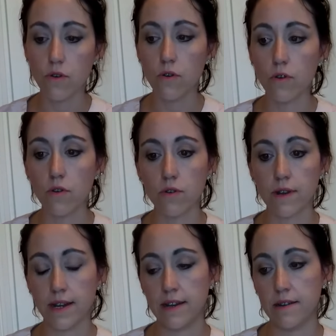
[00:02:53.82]
or
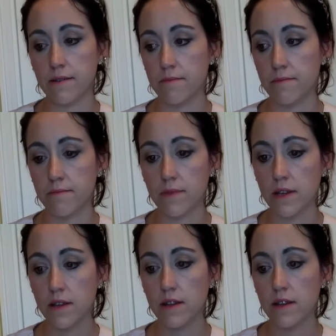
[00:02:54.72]
a
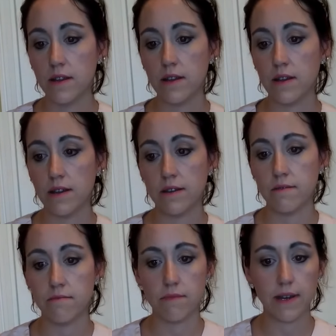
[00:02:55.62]

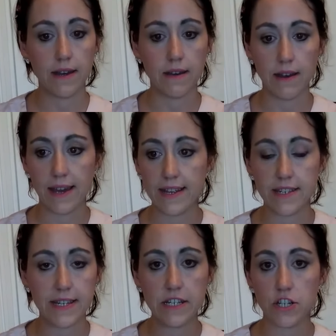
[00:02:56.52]
head
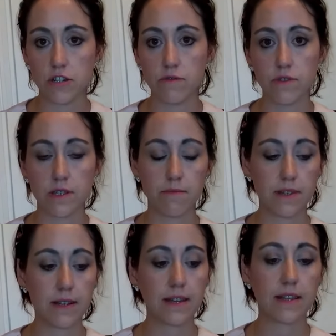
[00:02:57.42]
teacher or
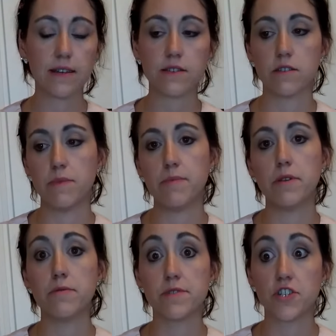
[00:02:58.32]
something like that. So
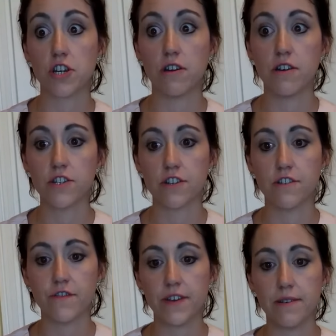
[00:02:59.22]
people who are in charge
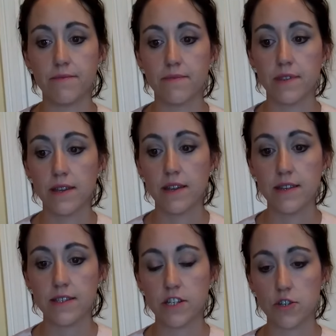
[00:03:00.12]
of
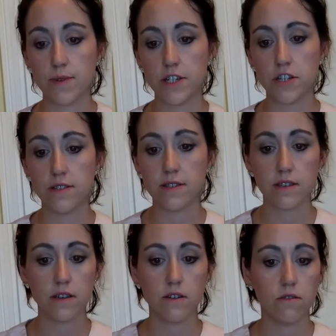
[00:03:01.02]
situations,
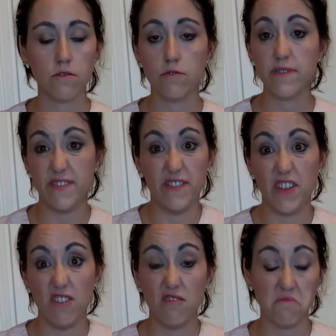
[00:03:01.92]
or even if
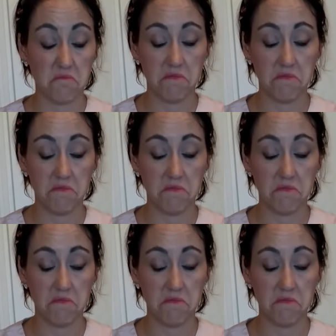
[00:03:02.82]
they're not,